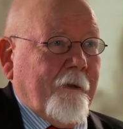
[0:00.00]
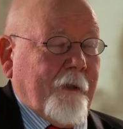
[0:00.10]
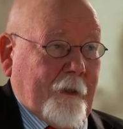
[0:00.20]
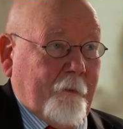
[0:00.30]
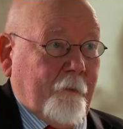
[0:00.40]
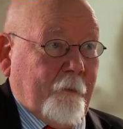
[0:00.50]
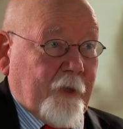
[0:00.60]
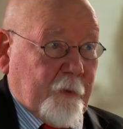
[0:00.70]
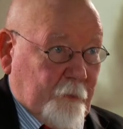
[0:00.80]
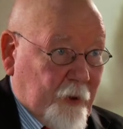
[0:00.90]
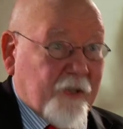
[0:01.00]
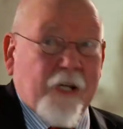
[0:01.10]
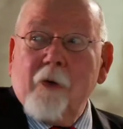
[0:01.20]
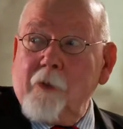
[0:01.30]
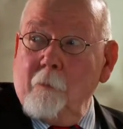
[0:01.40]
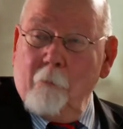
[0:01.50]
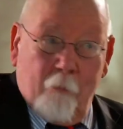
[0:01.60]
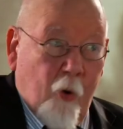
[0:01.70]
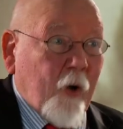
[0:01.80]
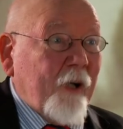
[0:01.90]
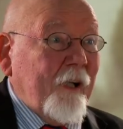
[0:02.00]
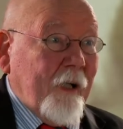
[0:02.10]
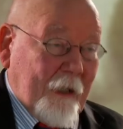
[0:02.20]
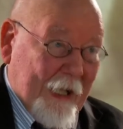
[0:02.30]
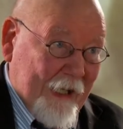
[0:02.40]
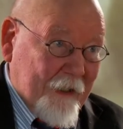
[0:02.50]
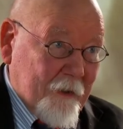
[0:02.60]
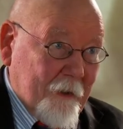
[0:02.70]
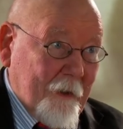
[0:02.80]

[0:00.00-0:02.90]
yeah, which puts out more light